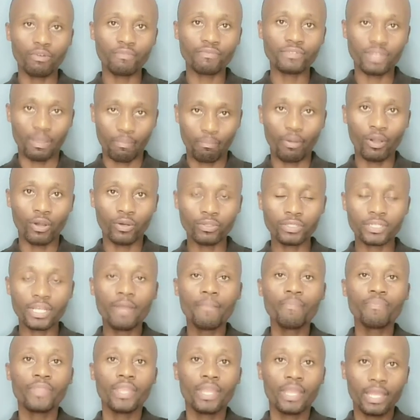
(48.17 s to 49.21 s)
of support,
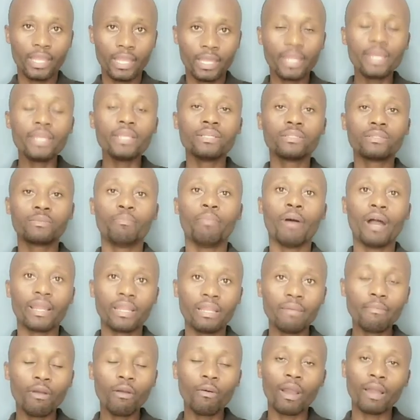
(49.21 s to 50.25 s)
it is by
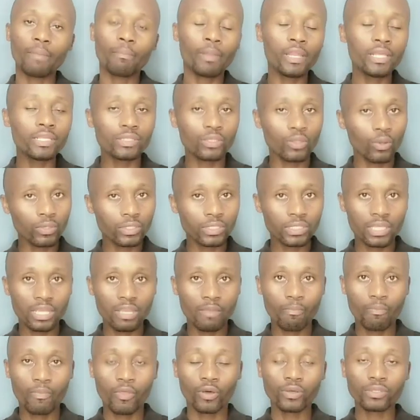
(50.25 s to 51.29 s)
number one, please don't
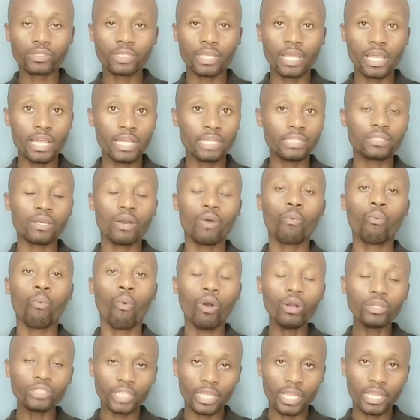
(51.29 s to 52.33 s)
skip those ads,
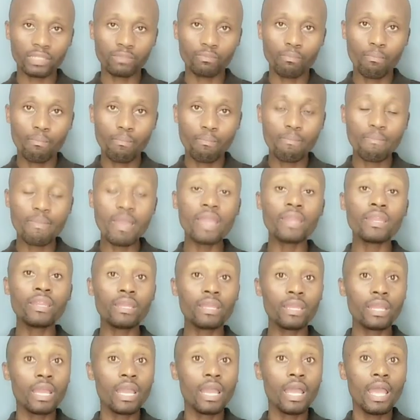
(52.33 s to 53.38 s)
watch as
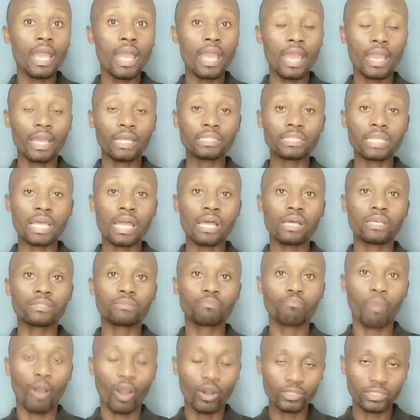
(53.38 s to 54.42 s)
many ads as
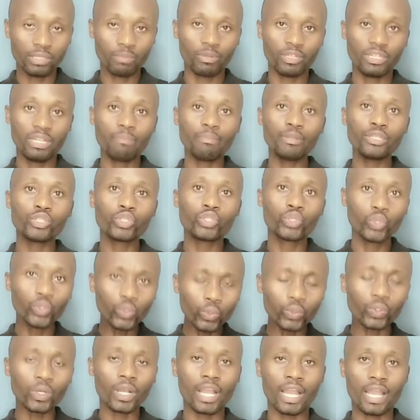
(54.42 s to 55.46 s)
possible. Number
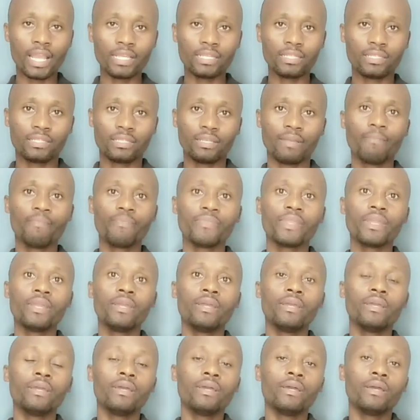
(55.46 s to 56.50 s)
two, guys,
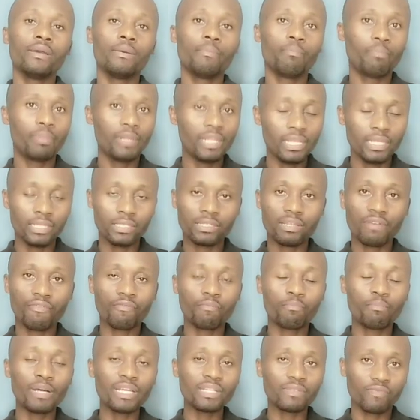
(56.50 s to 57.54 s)
Please, the
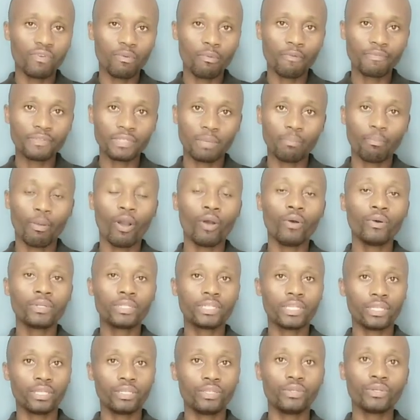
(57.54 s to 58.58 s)
best form of
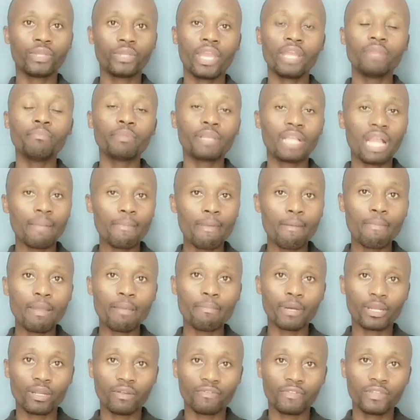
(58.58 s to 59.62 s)
support, you can become a
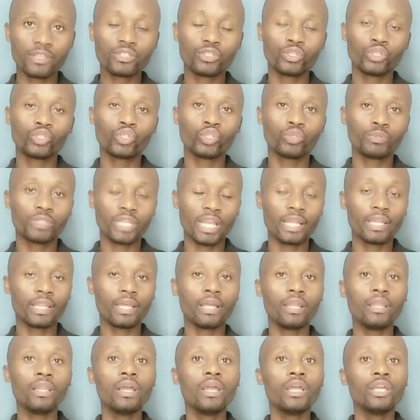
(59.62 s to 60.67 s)
member of this YouTube
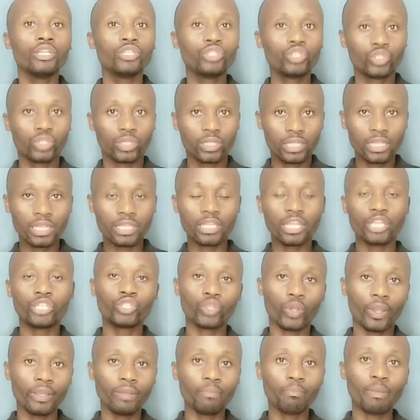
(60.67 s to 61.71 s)
channel. Click the
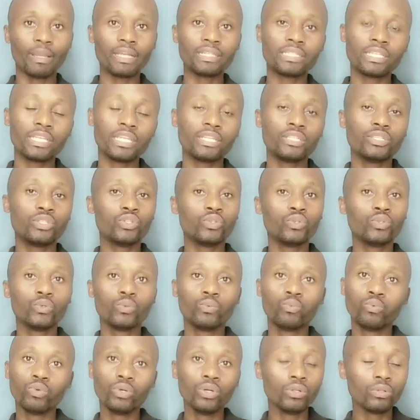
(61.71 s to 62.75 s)
join button, you
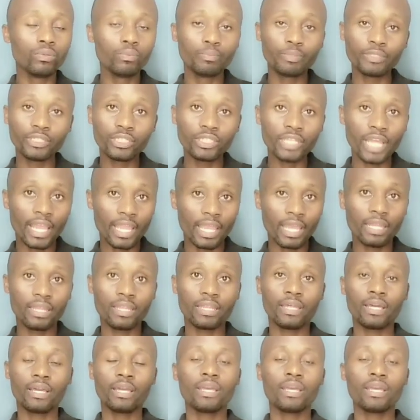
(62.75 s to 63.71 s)
will be taken there.